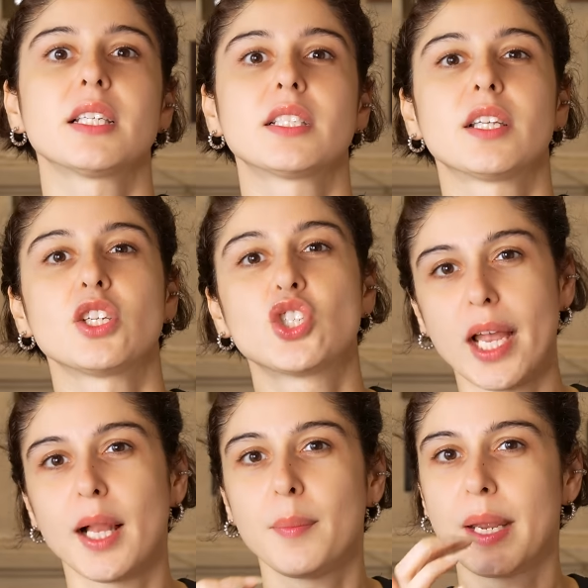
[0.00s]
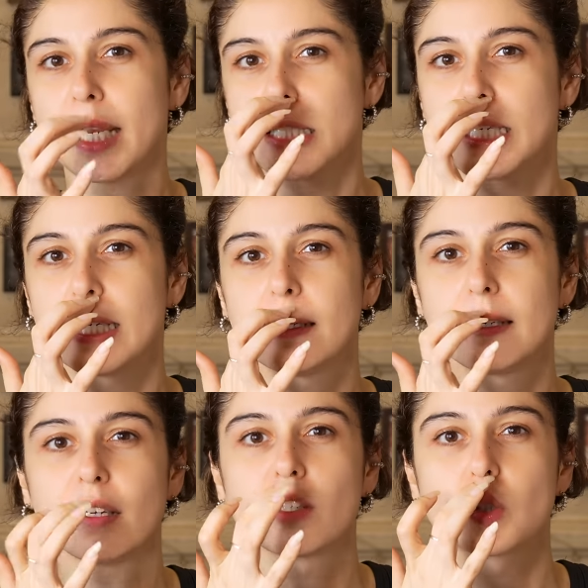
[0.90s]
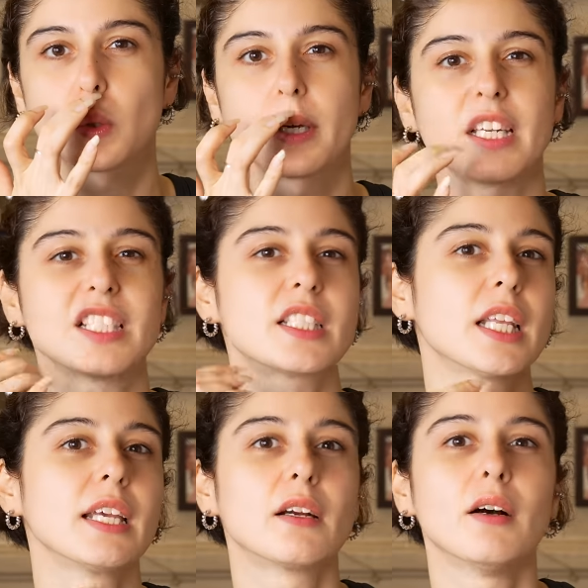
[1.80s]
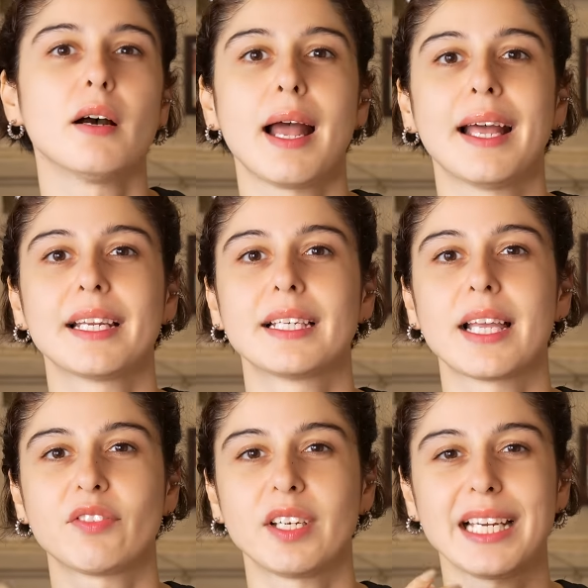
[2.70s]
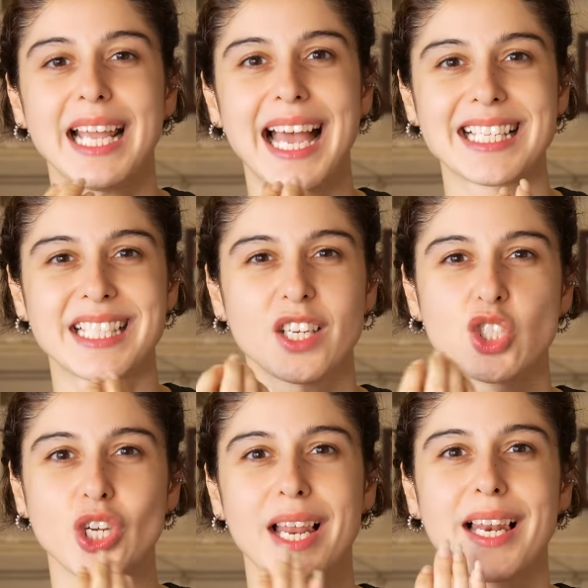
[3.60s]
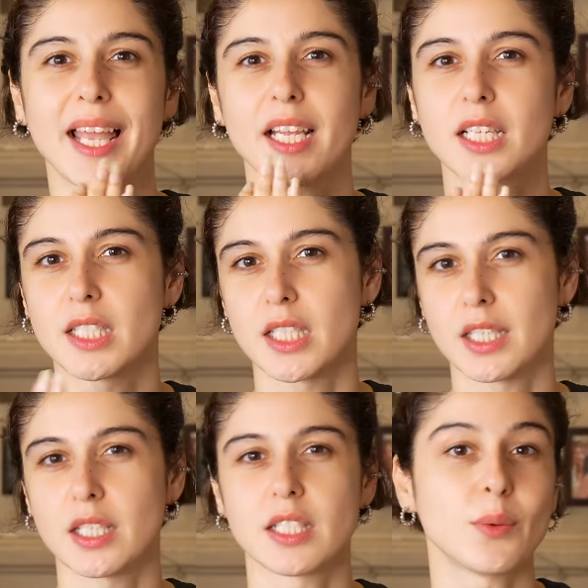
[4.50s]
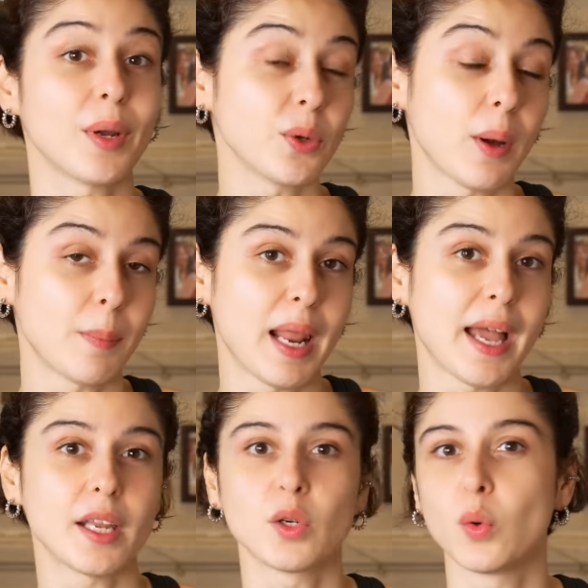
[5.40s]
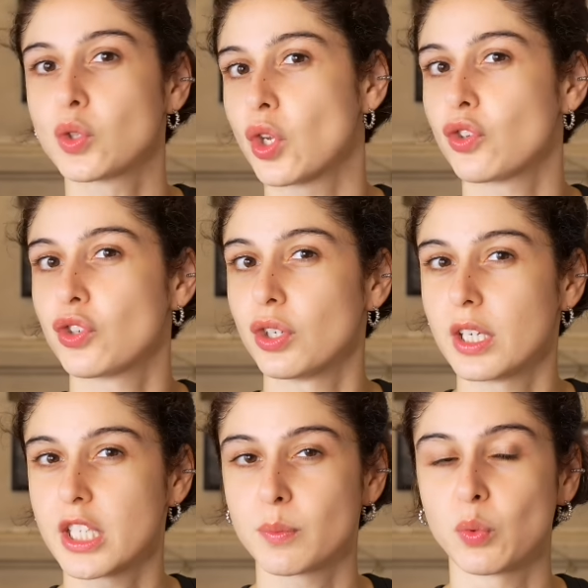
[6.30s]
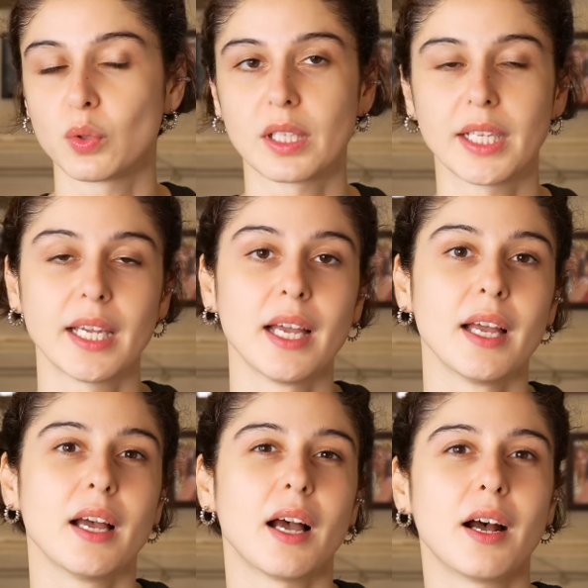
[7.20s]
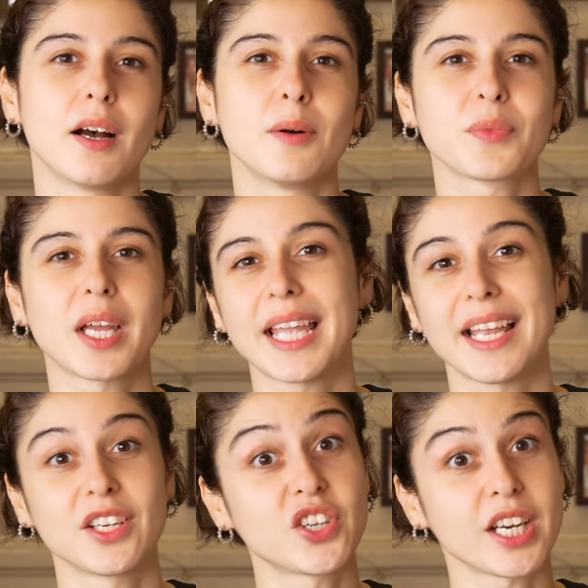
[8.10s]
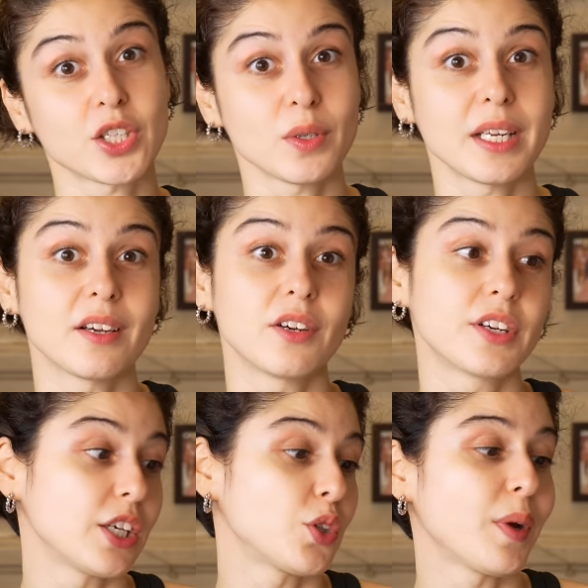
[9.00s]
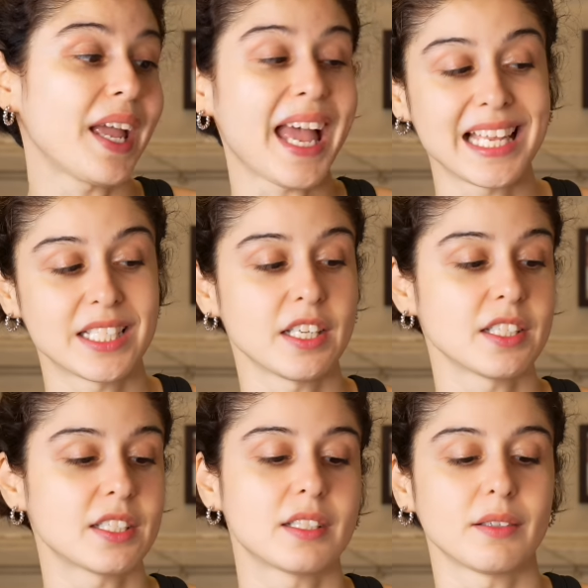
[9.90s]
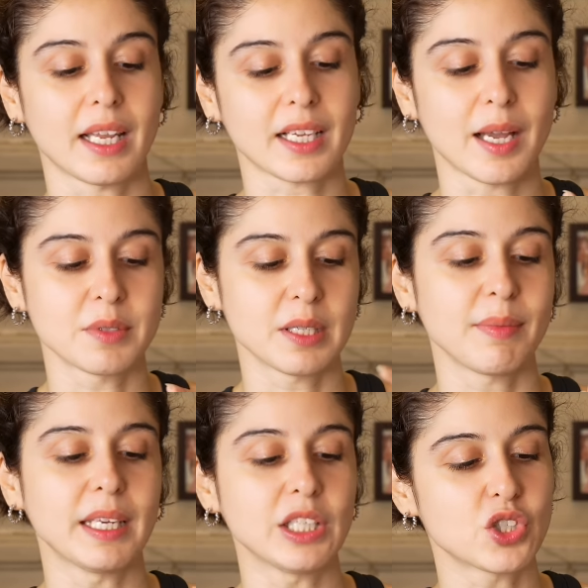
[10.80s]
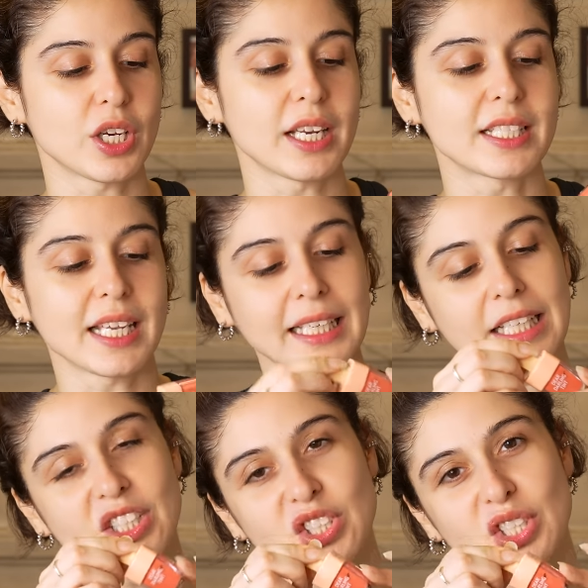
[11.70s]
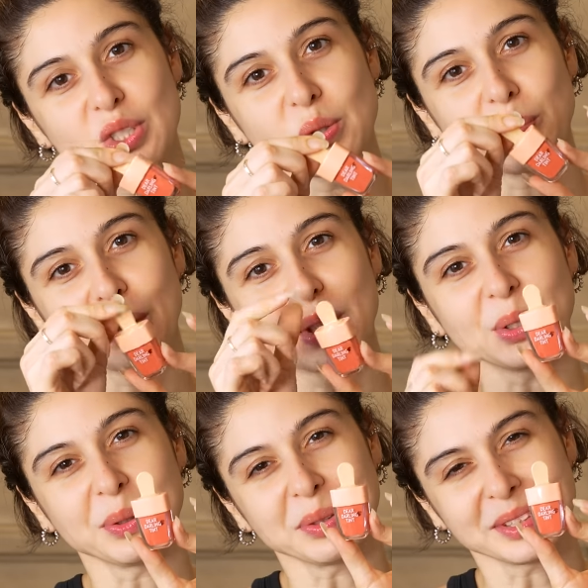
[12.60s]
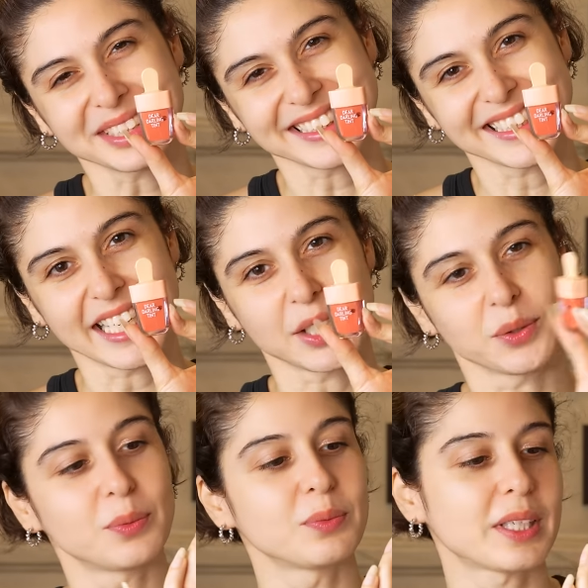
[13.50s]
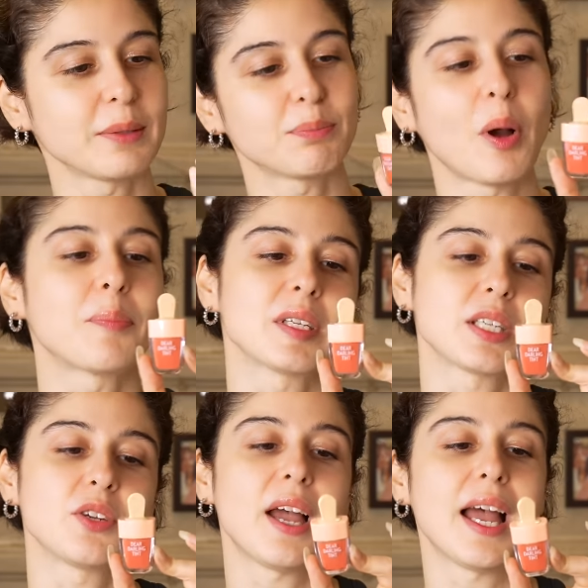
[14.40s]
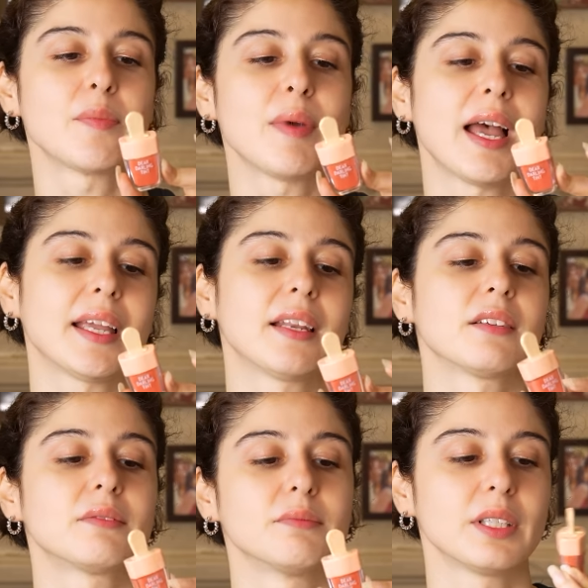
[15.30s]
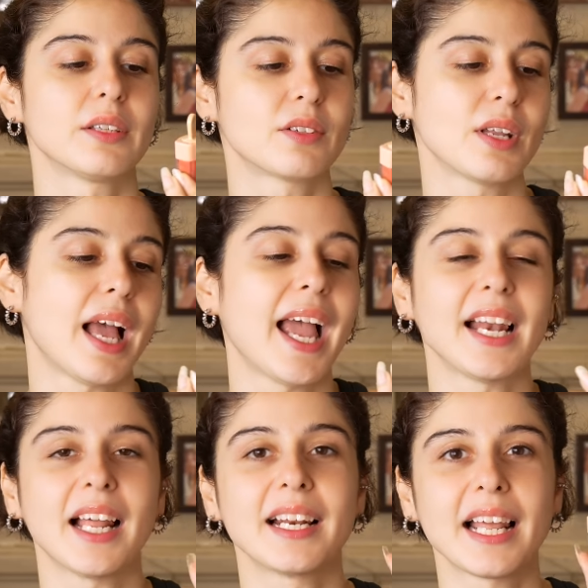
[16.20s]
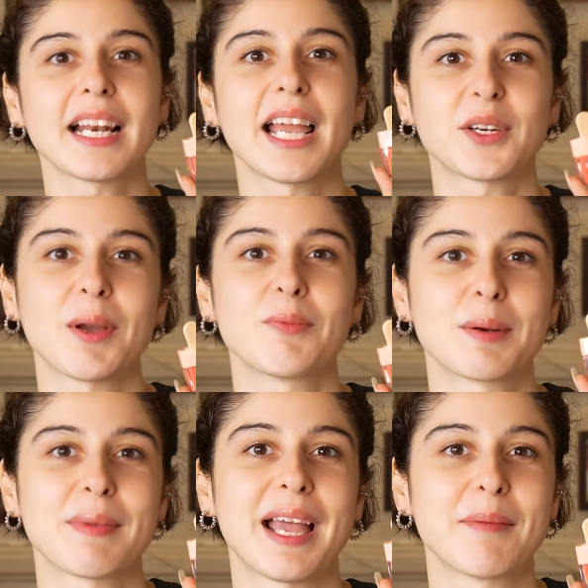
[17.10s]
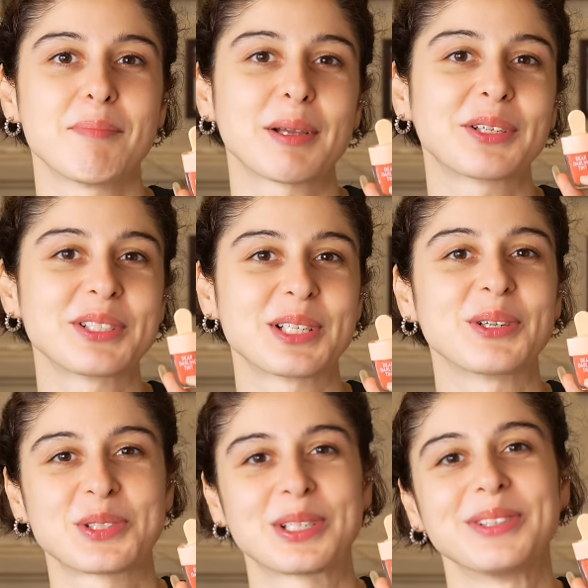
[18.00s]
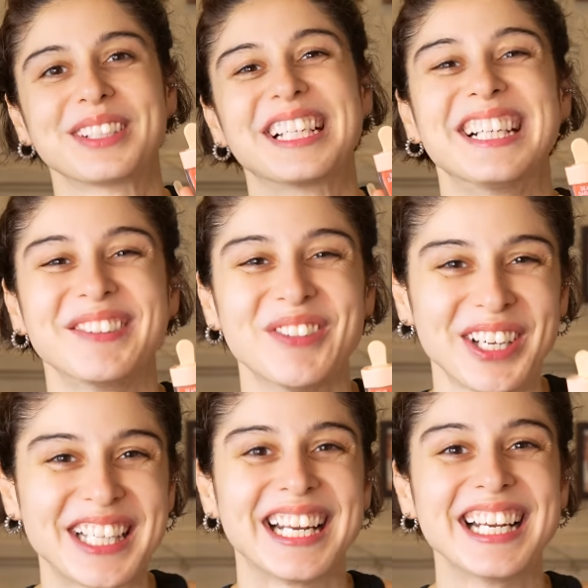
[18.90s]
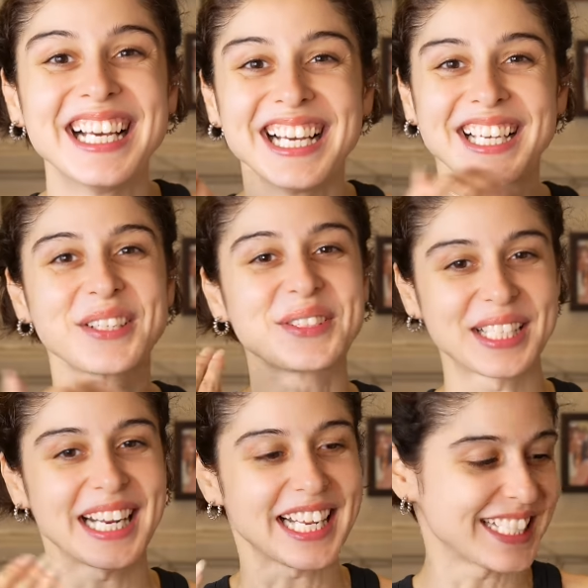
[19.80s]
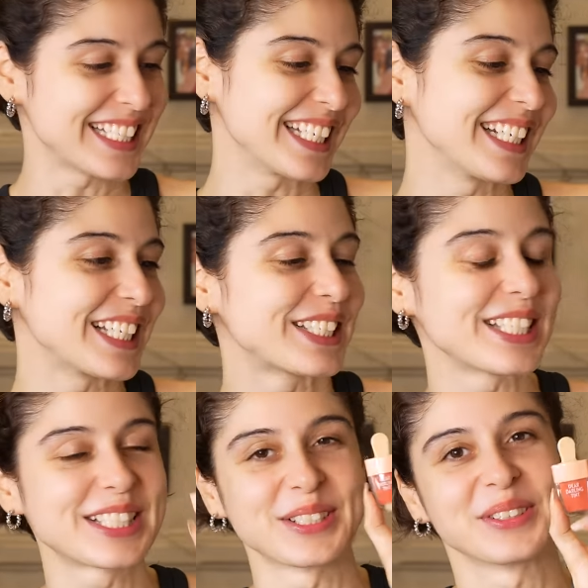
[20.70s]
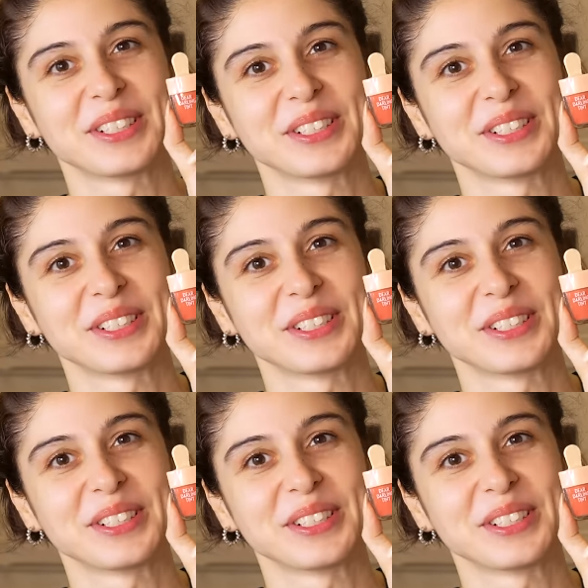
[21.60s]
is the gel-based tint, so it is thicker and it definitely has that gel-like consistency when you apply it. It goes on really smoothly. Again, great to layer, great to wear as is. Comes in many shades and it's just super cute. Like, you can pop this into your handbag and I like to have one in my handbag because it looks cute. More than using it as a tint, it's just so